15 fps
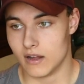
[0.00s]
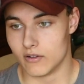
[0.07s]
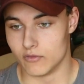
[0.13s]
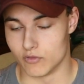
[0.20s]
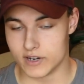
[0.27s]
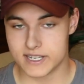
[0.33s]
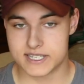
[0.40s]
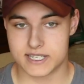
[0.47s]

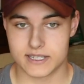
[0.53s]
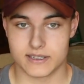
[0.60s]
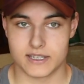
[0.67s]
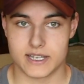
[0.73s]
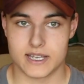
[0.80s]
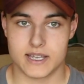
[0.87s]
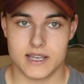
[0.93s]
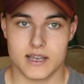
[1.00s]

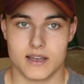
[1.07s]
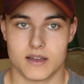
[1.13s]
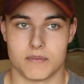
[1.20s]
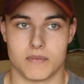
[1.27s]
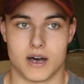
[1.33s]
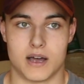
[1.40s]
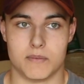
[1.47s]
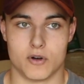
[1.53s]
Recently,
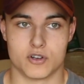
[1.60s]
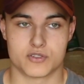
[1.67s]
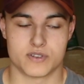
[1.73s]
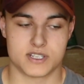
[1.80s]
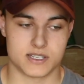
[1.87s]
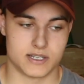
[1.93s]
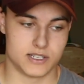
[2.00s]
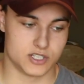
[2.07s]
my most
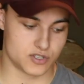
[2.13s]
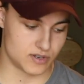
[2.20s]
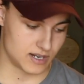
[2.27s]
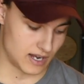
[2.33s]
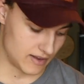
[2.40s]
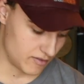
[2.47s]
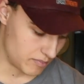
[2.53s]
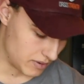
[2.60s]
recent injury,
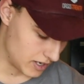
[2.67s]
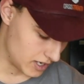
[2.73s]
I have a